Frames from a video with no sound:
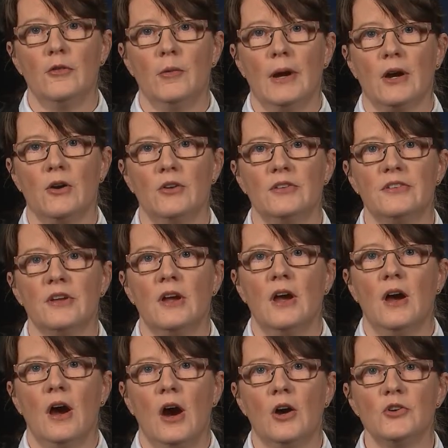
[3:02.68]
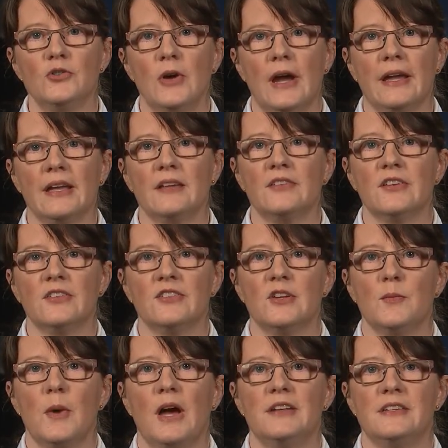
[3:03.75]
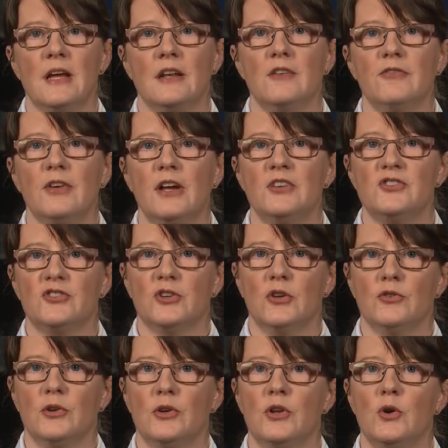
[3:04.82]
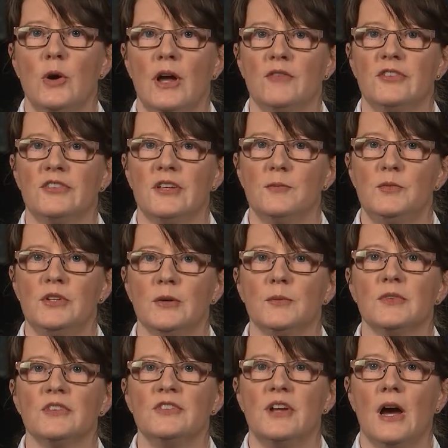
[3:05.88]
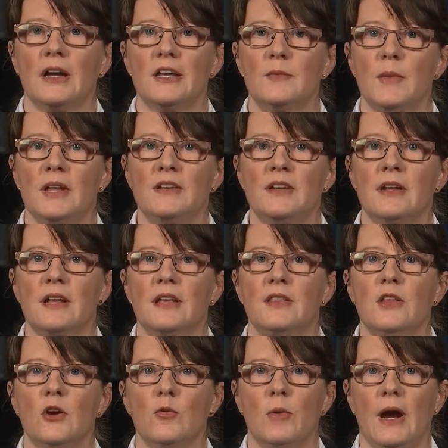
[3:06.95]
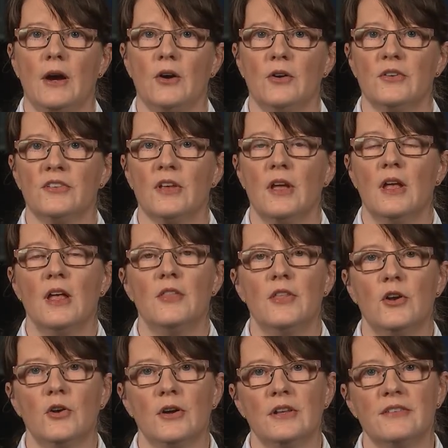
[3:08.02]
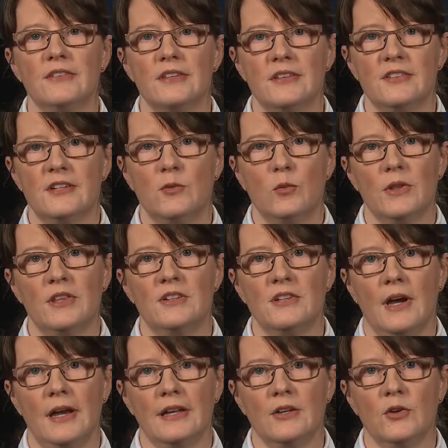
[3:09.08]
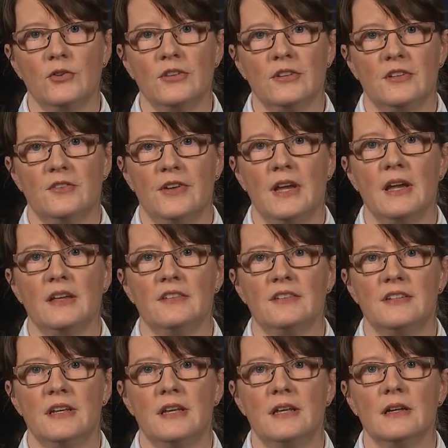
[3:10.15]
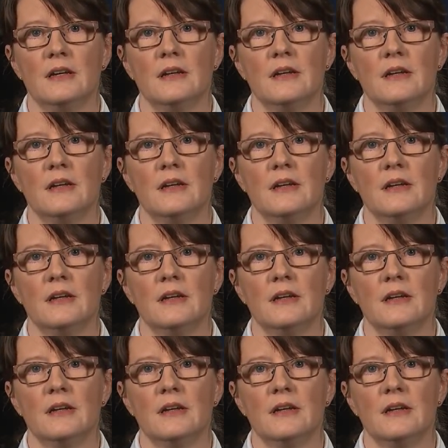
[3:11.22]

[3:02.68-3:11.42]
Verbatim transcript: records, our tracking system identifies children who have symptoms documented in their records that are consistent with a diagnosis of ASD.